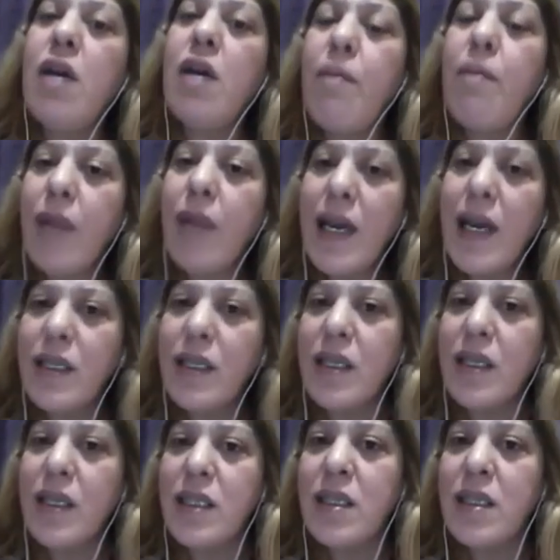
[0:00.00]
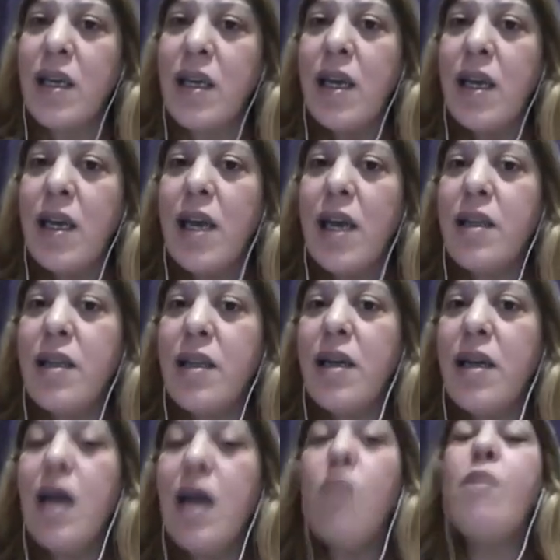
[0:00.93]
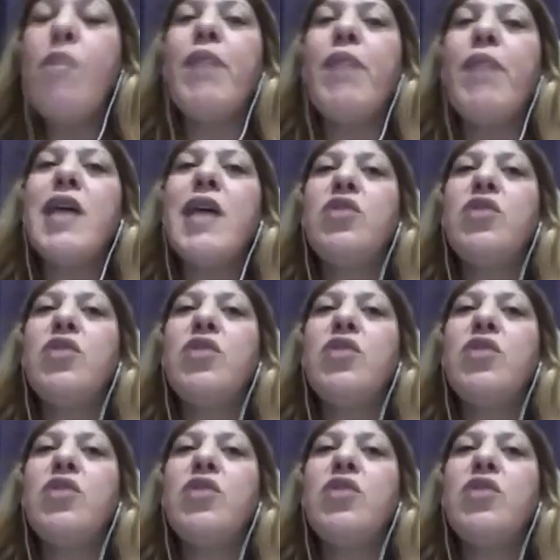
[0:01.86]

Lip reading: practice. And now we pass